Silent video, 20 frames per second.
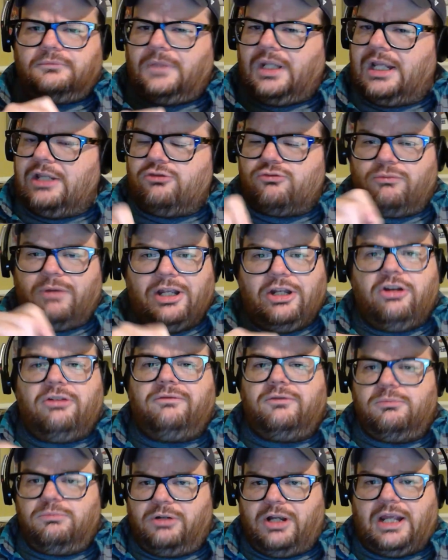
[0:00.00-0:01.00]
It's right
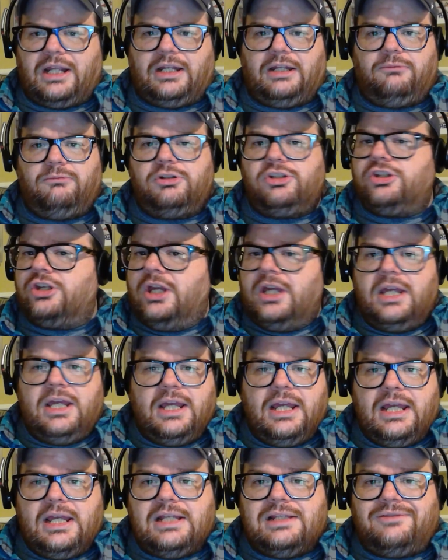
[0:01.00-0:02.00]
over Brady, which
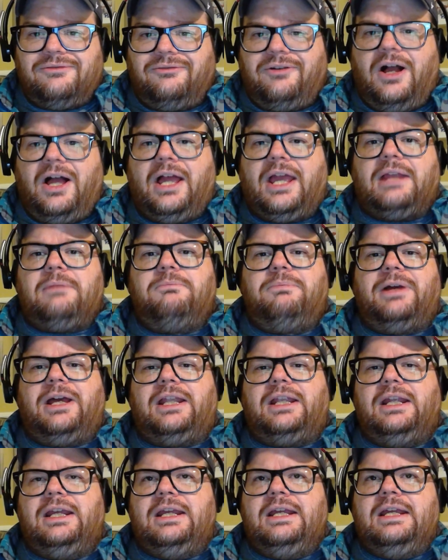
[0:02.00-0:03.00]
is fine,
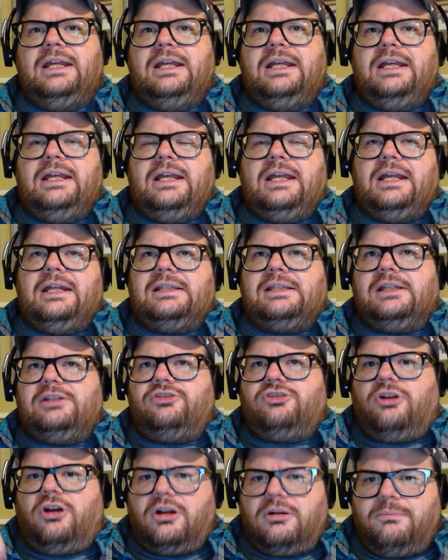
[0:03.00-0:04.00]
but it's a
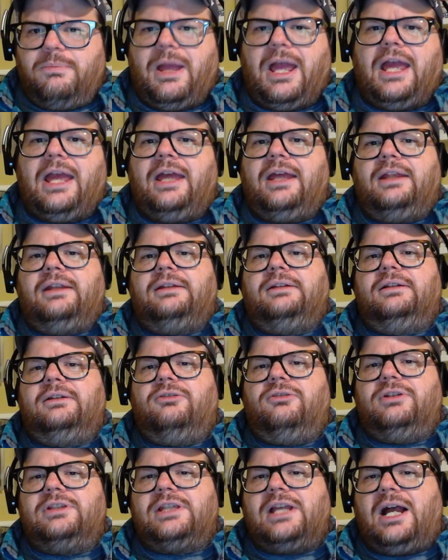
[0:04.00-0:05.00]
dark pen
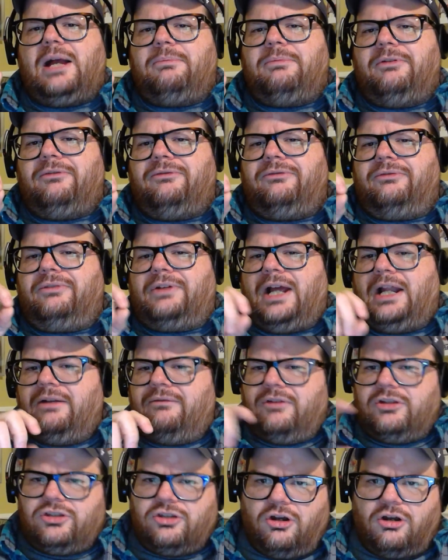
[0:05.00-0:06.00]
on top of kind
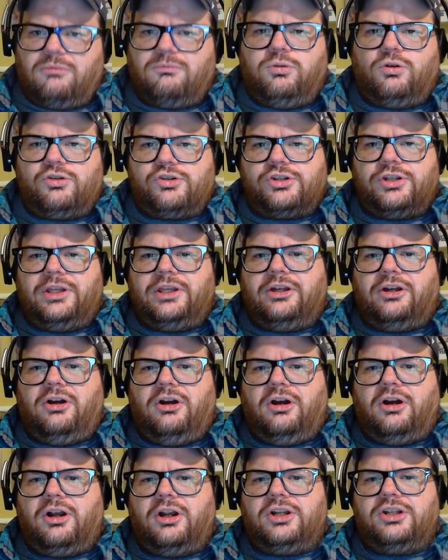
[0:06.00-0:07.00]
of a dark portion of the
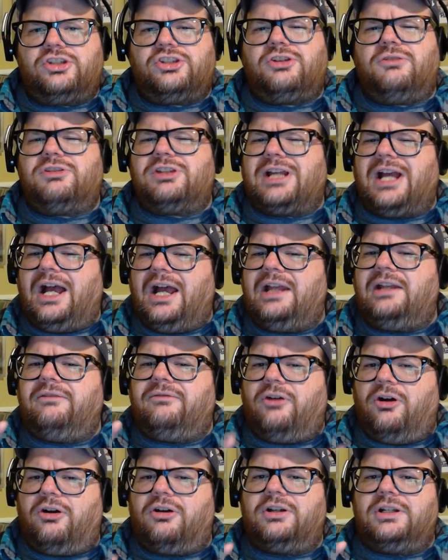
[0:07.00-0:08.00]
card, so it's kind
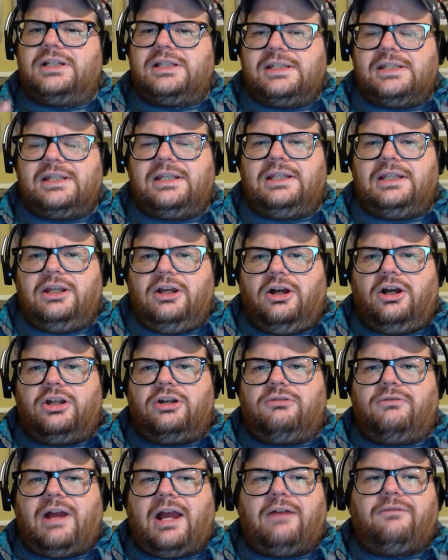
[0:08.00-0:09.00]
of hard to see the
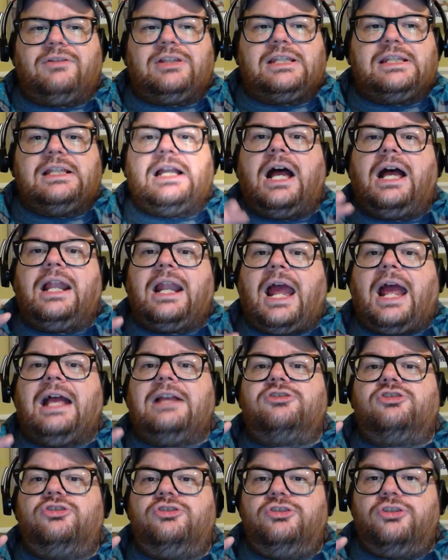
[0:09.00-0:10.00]
autograph. It's not
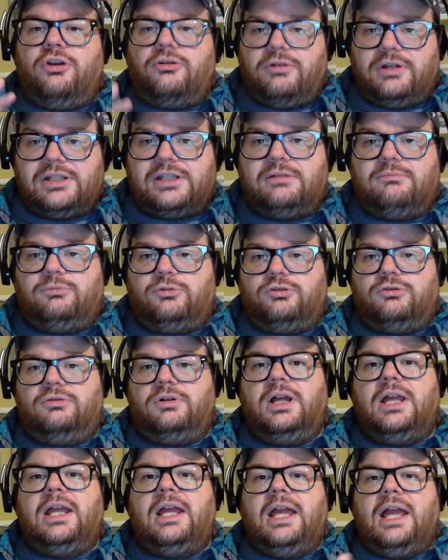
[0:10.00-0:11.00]
as
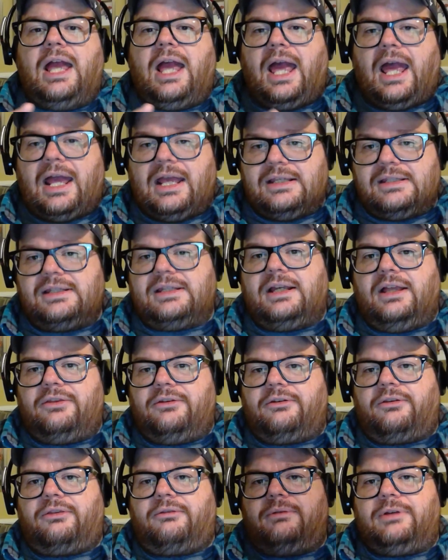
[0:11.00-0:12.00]
noticeable as the
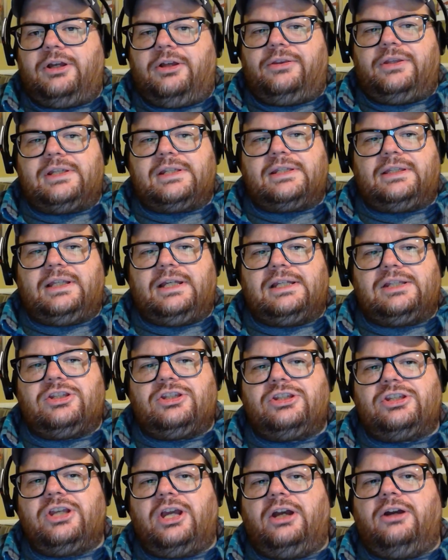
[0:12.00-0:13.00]
other three on this list.
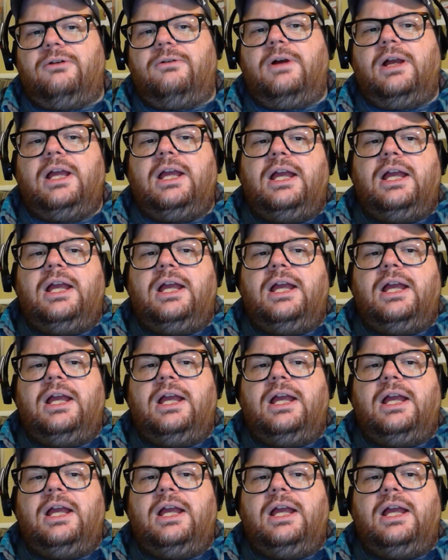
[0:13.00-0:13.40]
So